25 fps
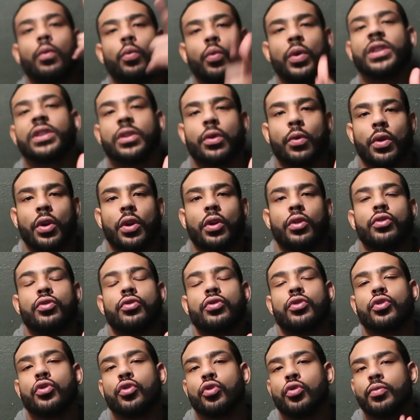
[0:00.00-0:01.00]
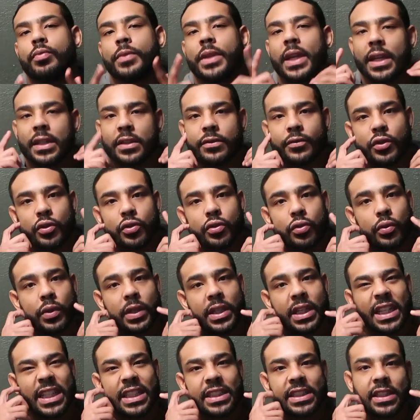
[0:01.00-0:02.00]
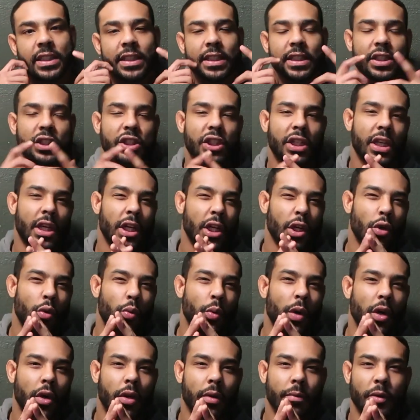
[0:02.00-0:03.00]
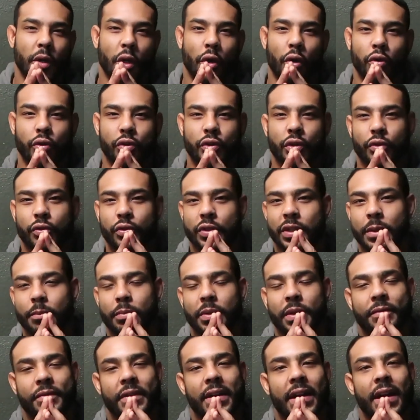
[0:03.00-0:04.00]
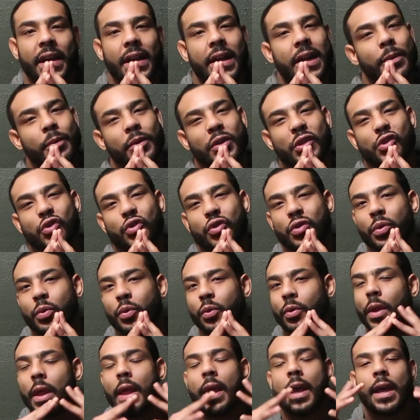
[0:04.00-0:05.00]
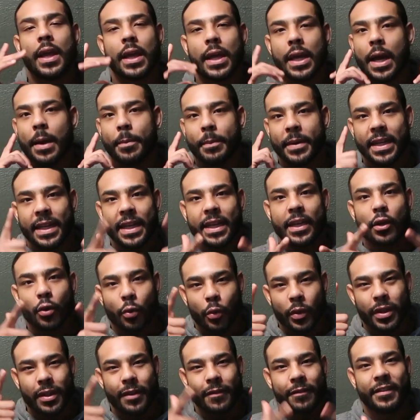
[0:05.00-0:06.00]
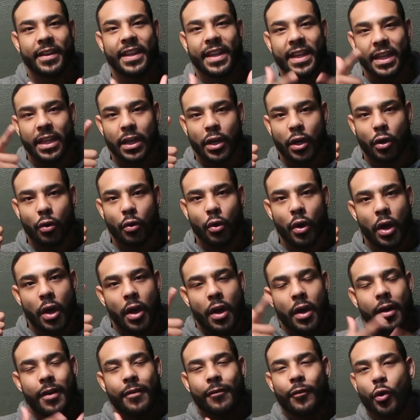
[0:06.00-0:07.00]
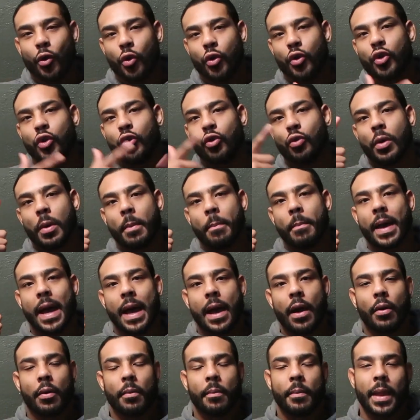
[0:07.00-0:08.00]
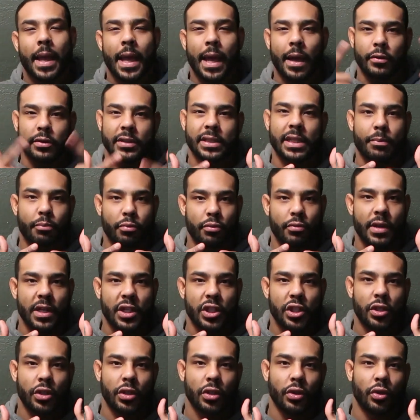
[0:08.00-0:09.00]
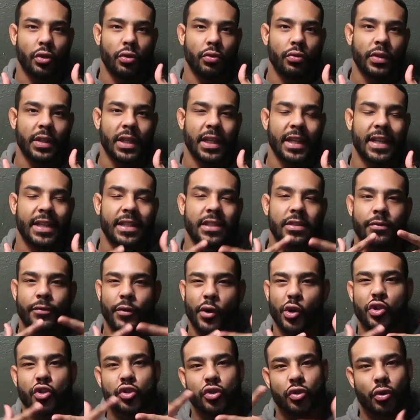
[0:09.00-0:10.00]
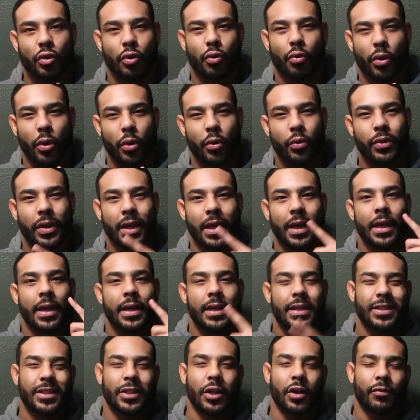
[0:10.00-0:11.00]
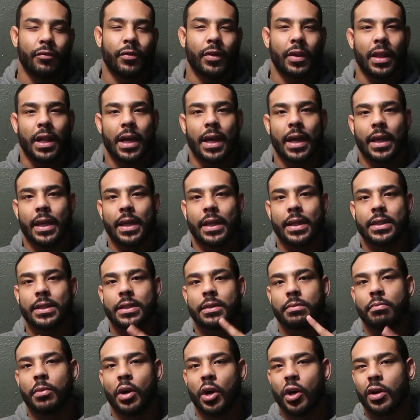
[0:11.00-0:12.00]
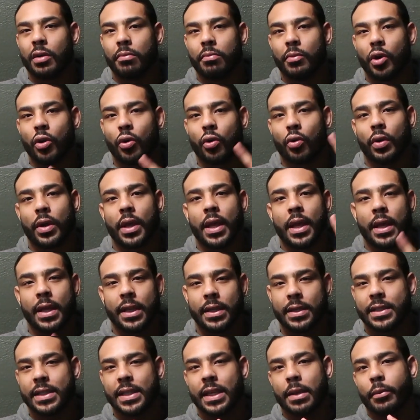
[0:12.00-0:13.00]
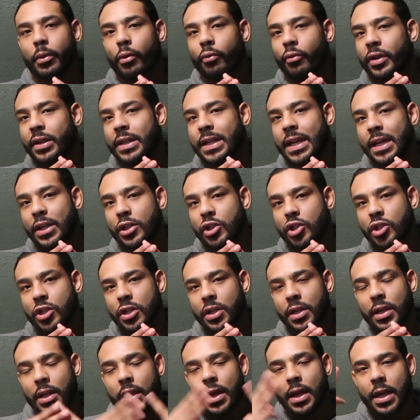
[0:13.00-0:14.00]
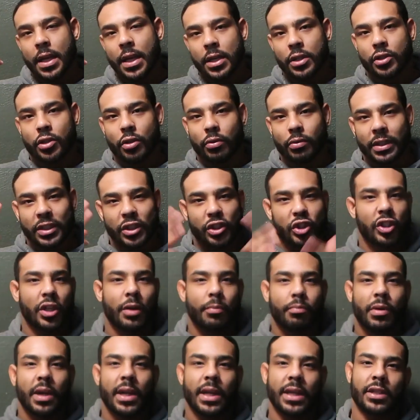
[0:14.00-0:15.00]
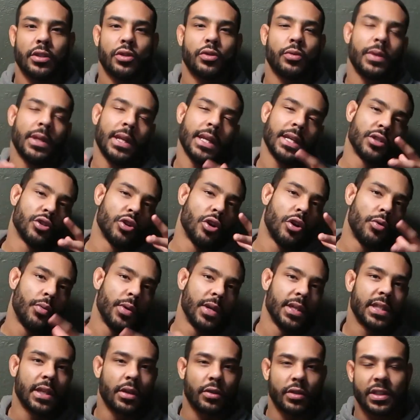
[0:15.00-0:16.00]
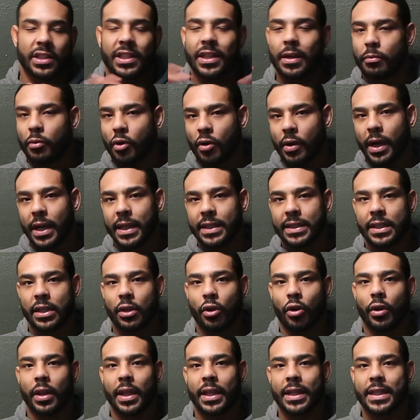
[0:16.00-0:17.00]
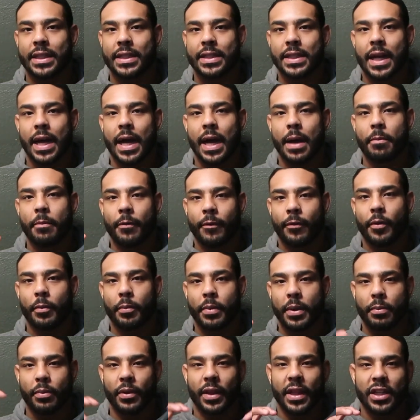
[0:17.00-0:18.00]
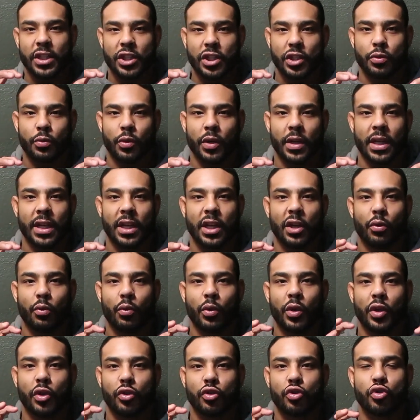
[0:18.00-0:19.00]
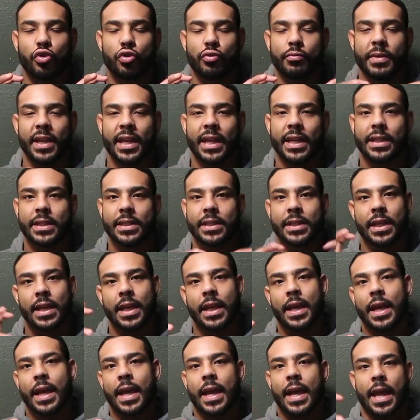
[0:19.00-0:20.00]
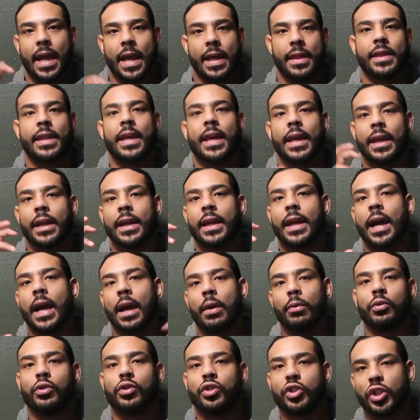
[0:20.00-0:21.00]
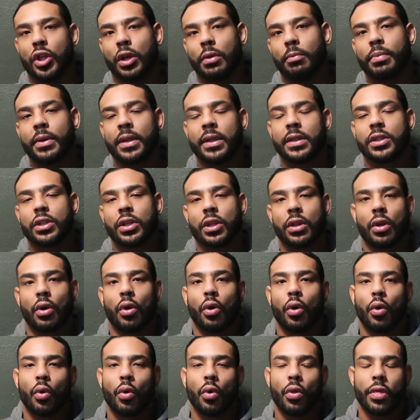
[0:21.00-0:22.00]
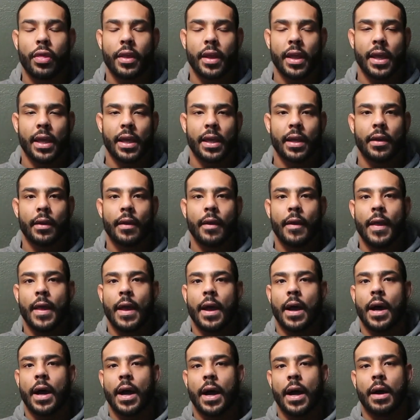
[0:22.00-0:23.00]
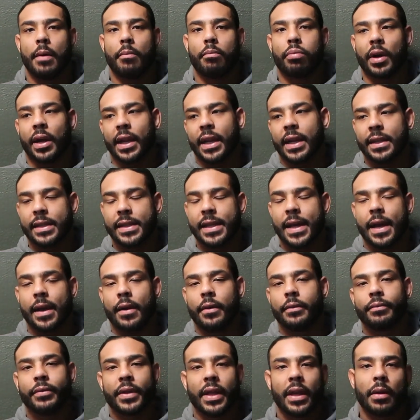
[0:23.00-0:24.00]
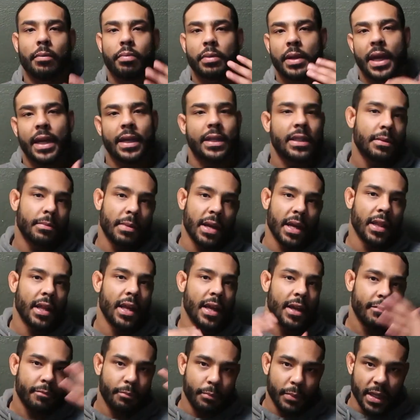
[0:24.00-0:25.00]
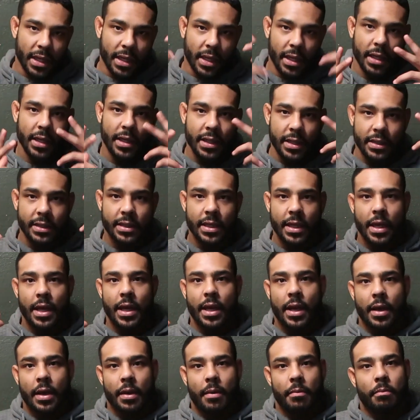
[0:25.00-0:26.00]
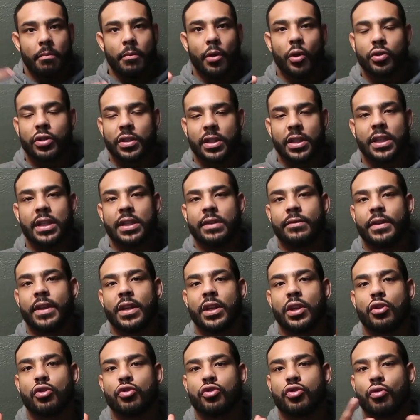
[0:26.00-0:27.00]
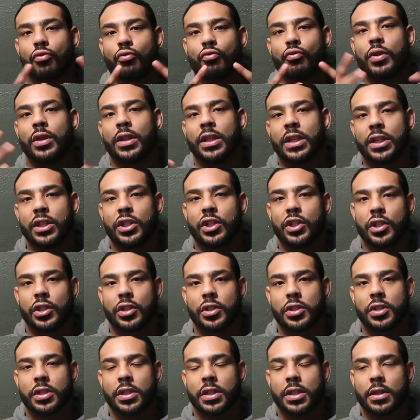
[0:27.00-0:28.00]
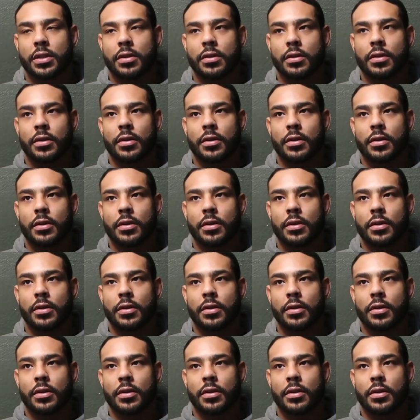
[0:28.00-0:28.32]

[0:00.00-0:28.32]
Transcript: What's going on YouTube? Thanks for tuning into the channel. Welcome to Also oh Simplified. Coming to coming here with a video for you about how separation and loneliness foster growth, self-reliance, monk mode, and semen retention. So let's jump right into it. As always, I'll summarize it all at the top for people that just want to hear one or two minutes, and then I will jump into the whole thing, uh, break it down, then apply it to my life because most of these videos are really just